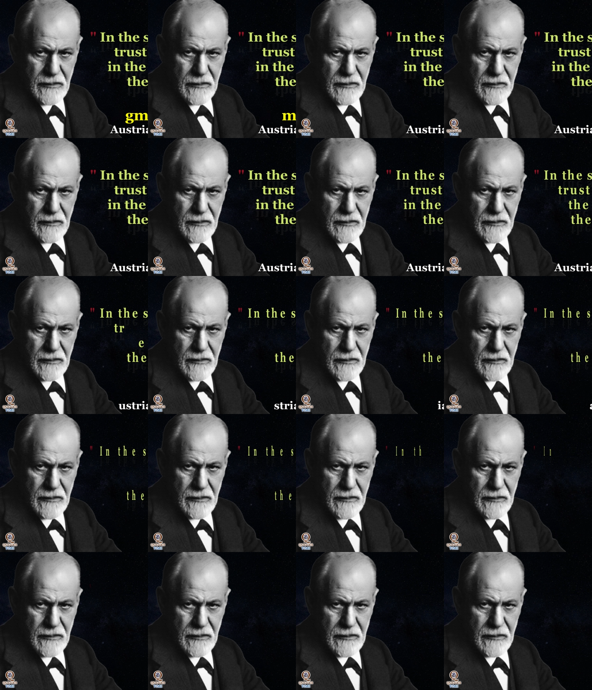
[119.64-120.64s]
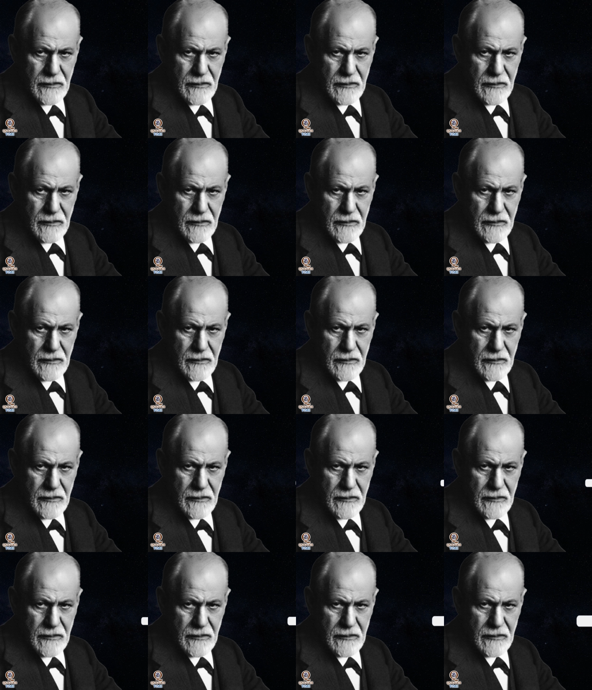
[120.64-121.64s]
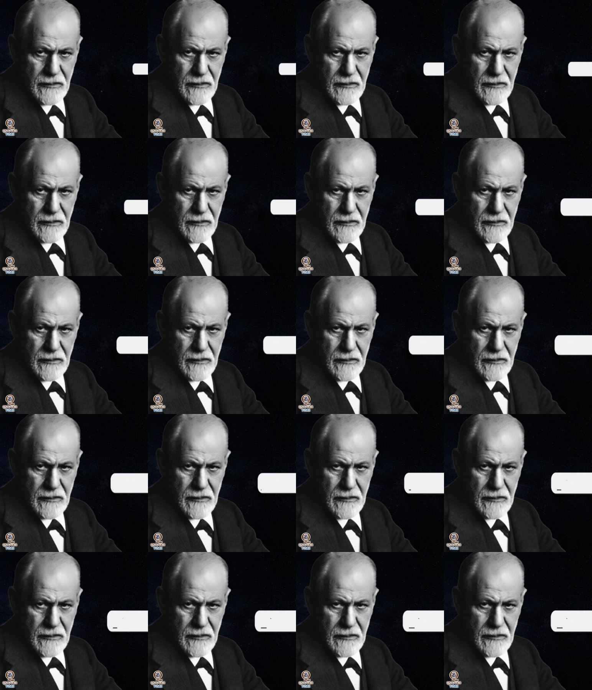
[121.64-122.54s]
(no one is talking)